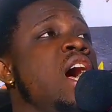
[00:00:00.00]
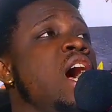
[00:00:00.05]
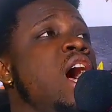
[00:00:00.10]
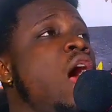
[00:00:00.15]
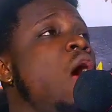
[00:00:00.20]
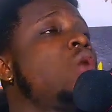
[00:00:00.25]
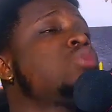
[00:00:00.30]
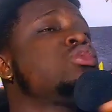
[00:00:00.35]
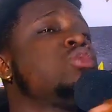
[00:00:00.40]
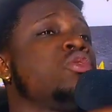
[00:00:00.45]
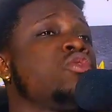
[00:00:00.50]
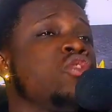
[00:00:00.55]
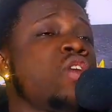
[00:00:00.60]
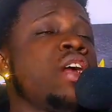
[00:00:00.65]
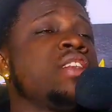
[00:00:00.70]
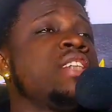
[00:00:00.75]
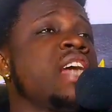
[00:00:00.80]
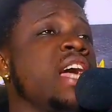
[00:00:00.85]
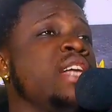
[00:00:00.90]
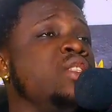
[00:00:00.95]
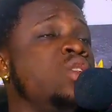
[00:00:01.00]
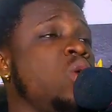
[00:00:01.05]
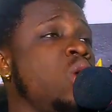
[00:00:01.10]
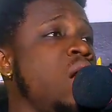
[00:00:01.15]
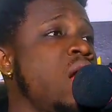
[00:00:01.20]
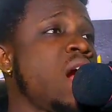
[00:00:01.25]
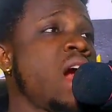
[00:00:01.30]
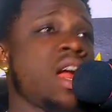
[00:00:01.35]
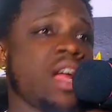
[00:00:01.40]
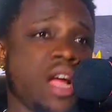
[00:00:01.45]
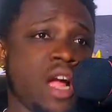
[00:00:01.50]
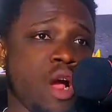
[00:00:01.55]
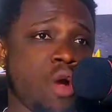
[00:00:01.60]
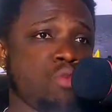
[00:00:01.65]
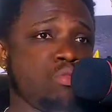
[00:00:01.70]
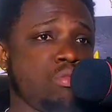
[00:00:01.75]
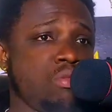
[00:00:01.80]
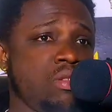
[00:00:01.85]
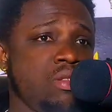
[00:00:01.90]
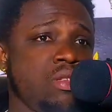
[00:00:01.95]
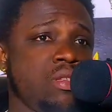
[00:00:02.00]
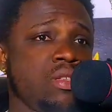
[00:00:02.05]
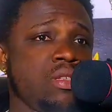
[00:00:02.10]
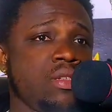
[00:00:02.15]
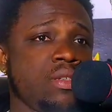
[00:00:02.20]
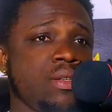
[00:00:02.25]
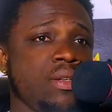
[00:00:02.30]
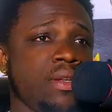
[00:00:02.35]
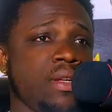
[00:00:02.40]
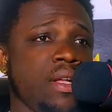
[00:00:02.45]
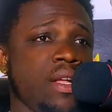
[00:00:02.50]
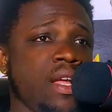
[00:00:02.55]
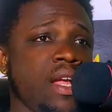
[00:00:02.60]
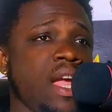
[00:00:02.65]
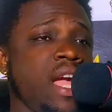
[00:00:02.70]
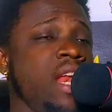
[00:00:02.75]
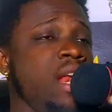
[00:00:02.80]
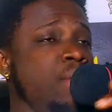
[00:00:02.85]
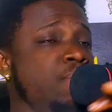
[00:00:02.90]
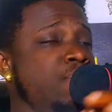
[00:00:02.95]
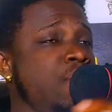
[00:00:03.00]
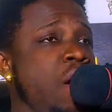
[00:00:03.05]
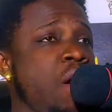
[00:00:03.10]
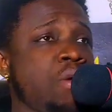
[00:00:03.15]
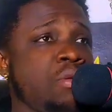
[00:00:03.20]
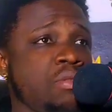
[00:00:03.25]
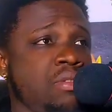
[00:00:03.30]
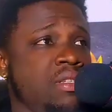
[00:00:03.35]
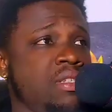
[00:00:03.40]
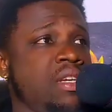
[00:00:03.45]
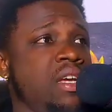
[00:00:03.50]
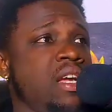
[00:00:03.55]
how to create a dollar account and a pounds